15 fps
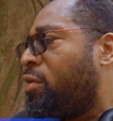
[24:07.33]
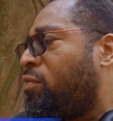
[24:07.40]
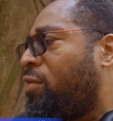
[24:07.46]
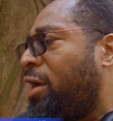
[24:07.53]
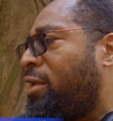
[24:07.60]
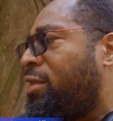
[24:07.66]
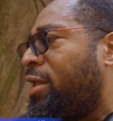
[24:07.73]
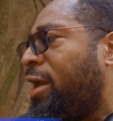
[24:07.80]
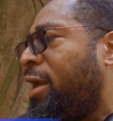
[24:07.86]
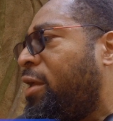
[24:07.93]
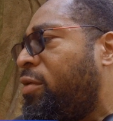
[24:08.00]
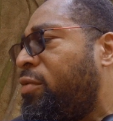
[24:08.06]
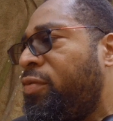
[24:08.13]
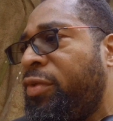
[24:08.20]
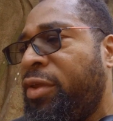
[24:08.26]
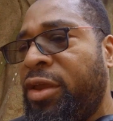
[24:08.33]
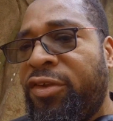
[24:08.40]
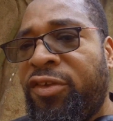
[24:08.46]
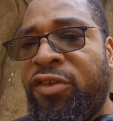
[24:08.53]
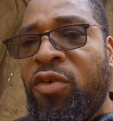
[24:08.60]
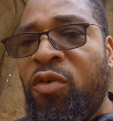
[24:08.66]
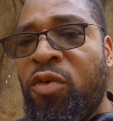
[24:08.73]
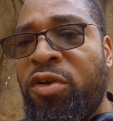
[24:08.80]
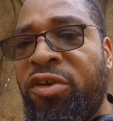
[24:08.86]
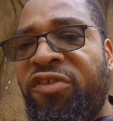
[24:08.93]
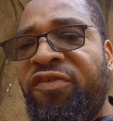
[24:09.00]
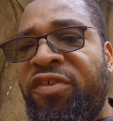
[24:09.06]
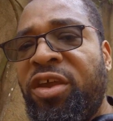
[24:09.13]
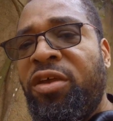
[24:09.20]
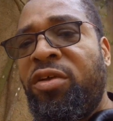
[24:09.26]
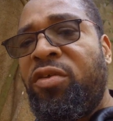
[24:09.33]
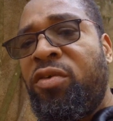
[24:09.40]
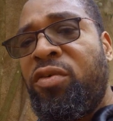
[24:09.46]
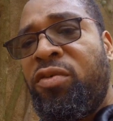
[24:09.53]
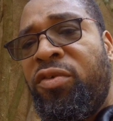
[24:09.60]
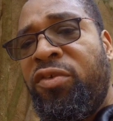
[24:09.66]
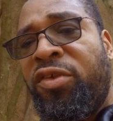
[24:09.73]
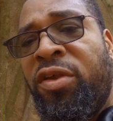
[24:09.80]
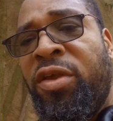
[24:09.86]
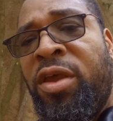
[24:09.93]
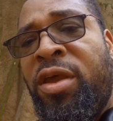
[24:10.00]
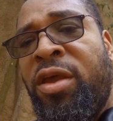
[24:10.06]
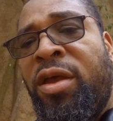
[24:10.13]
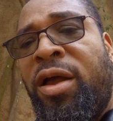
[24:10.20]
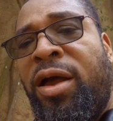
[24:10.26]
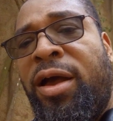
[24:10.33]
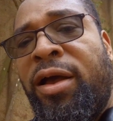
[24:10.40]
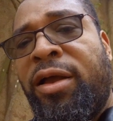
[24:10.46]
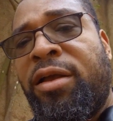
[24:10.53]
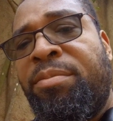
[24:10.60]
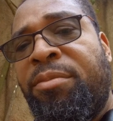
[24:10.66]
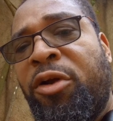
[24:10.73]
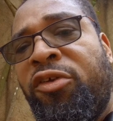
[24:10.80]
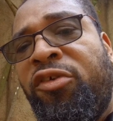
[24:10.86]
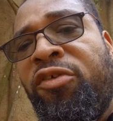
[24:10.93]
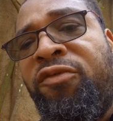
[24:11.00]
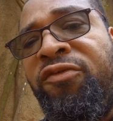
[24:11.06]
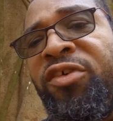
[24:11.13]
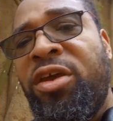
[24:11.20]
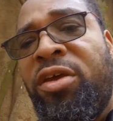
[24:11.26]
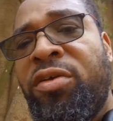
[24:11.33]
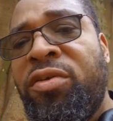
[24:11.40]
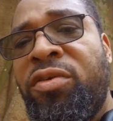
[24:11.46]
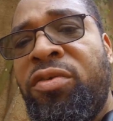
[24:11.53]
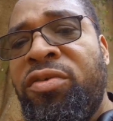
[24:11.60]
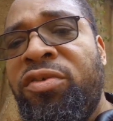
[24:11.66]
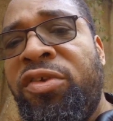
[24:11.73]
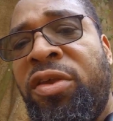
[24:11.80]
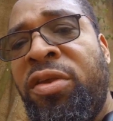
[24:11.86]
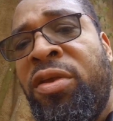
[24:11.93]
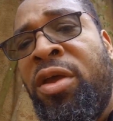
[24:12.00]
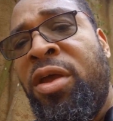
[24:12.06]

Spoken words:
right now is tourist vehicles, commercial vehicles.